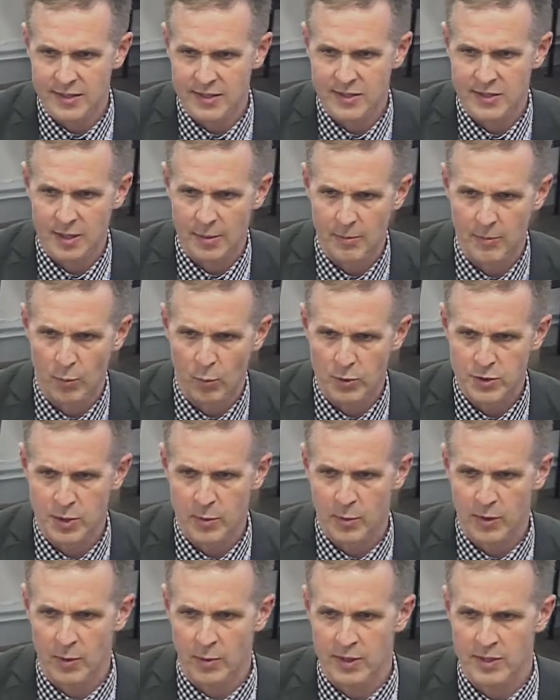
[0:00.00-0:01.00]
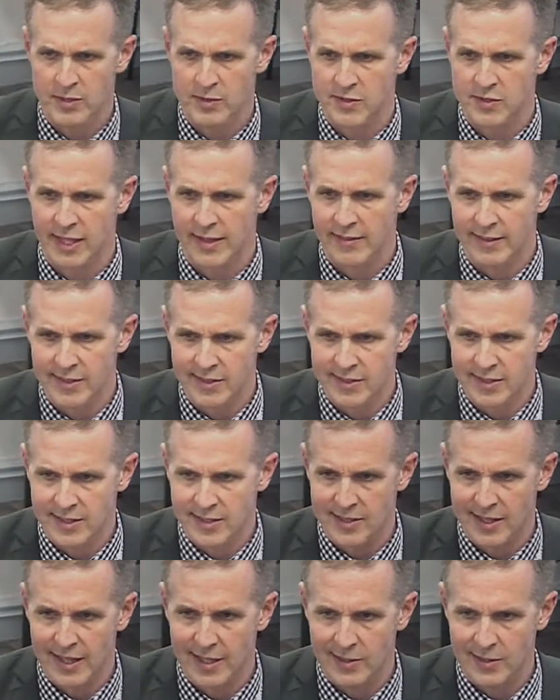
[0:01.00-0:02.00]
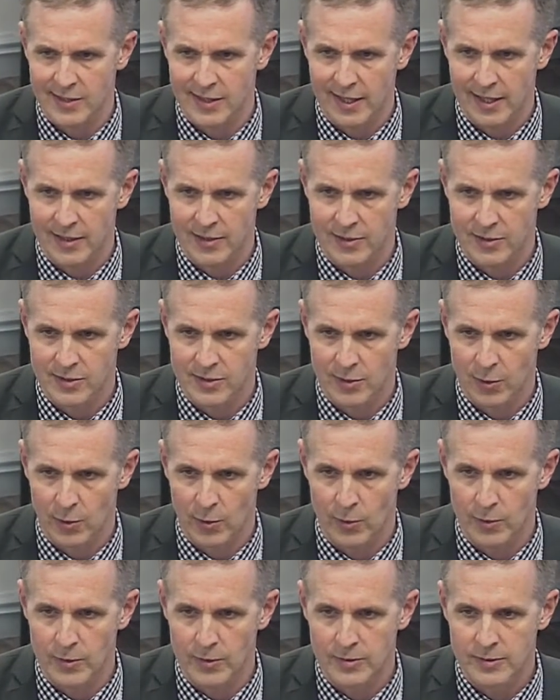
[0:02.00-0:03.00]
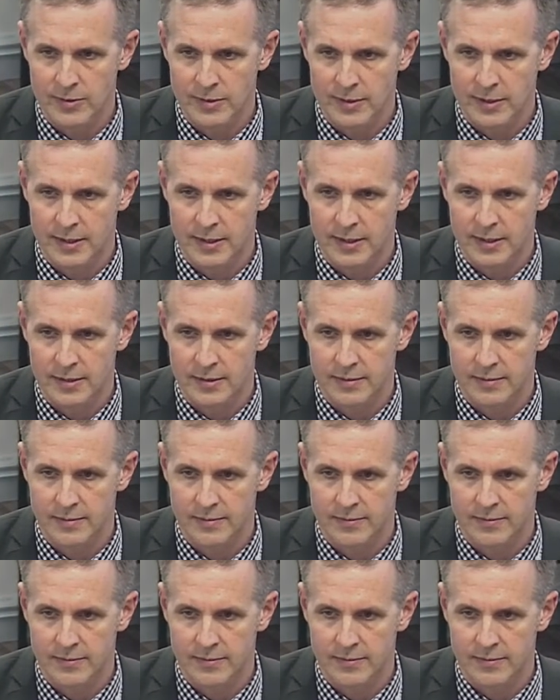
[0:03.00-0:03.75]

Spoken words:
is somewhere in the range of $76,000 in total.